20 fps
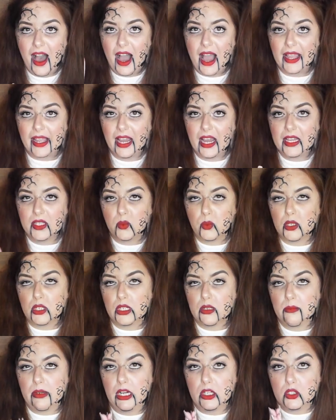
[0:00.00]
Hi guys,
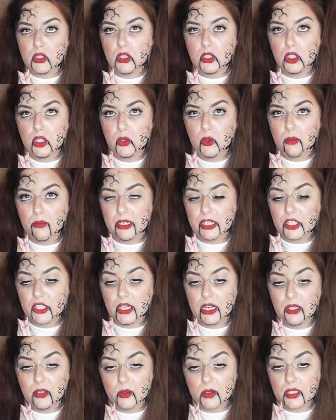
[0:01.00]
welcome back to my
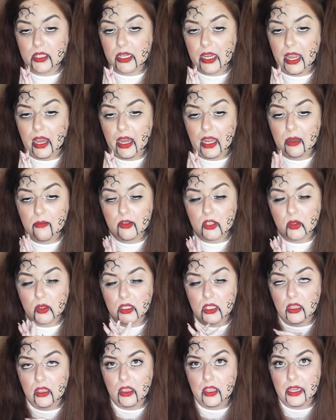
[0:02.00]
channel. Today I am doing
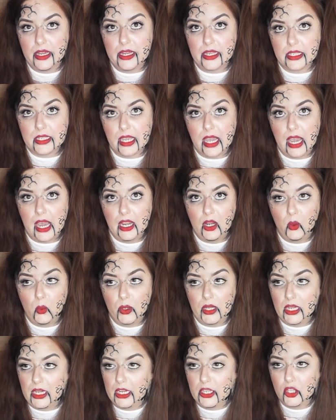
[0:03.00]
this
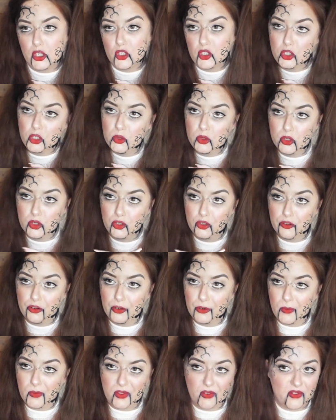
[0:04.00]
Halloween
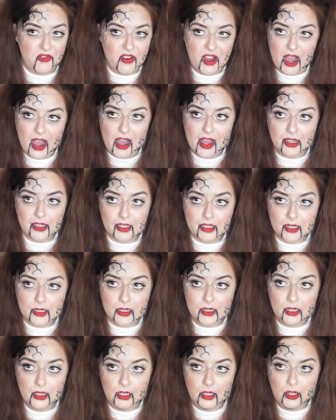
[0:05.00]
tutorial, the
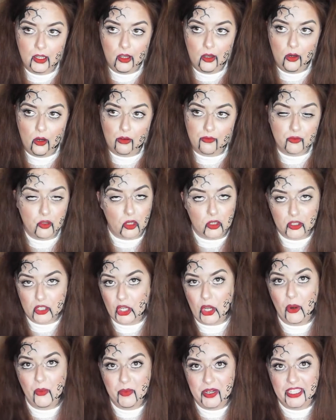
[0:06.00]
first of not
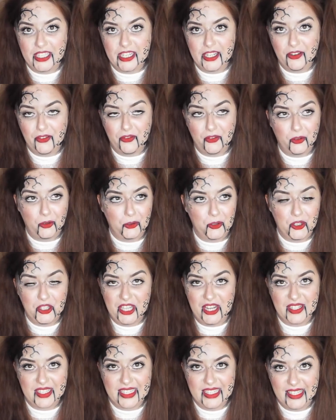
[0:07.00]
so many for
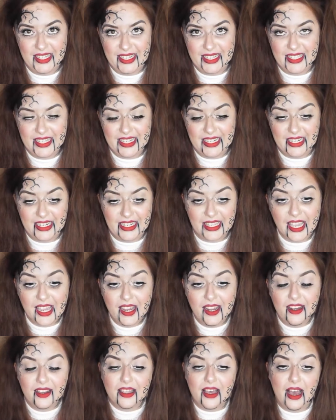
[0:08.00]
2019.
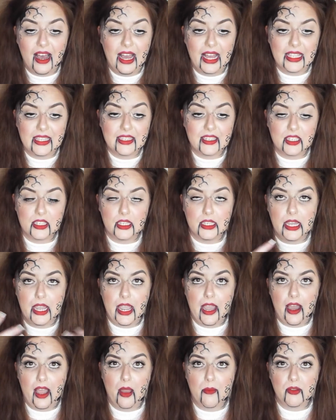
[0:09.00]
And today
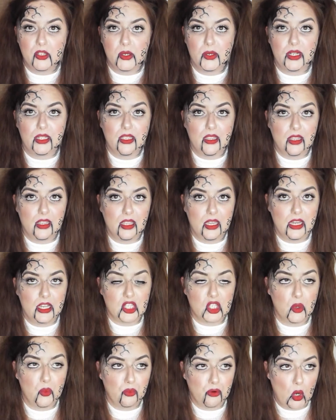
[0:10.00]
I am doing
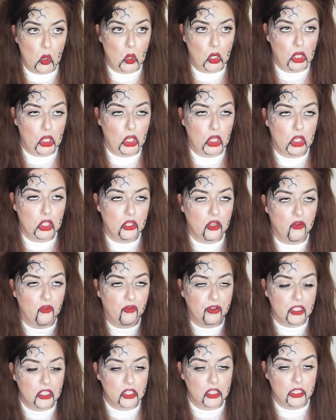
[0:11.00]
this broken
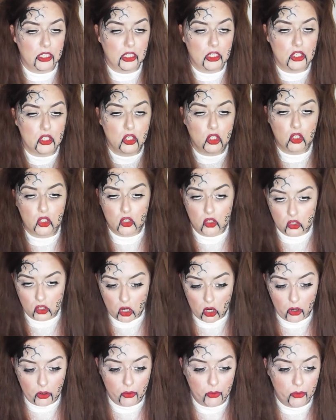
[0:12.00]
vintage
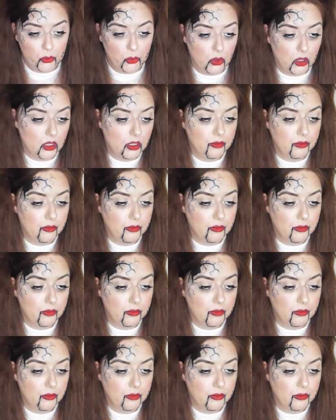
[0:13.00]
doll